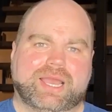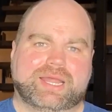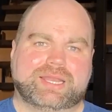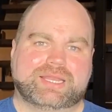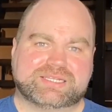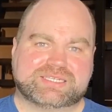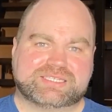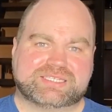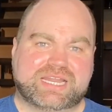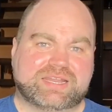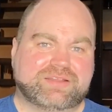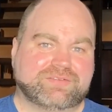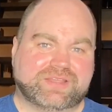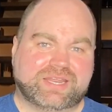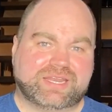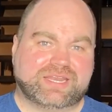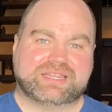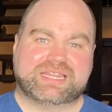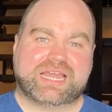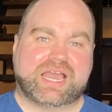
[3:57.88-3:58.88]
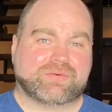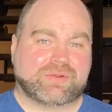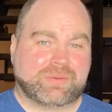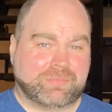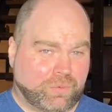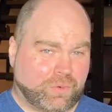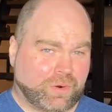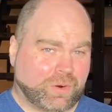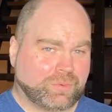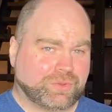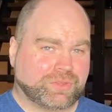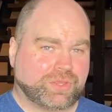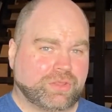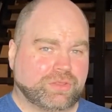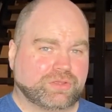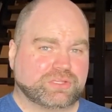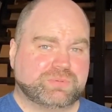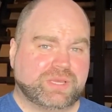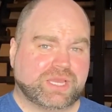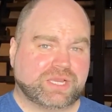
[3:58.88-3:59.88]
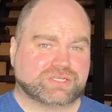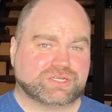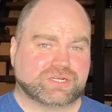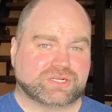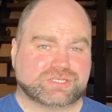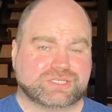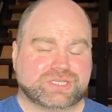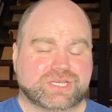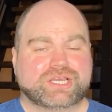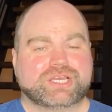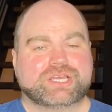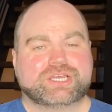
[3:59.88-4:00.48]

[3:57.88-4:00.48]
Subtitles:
And instead of getting that report with all those pictures,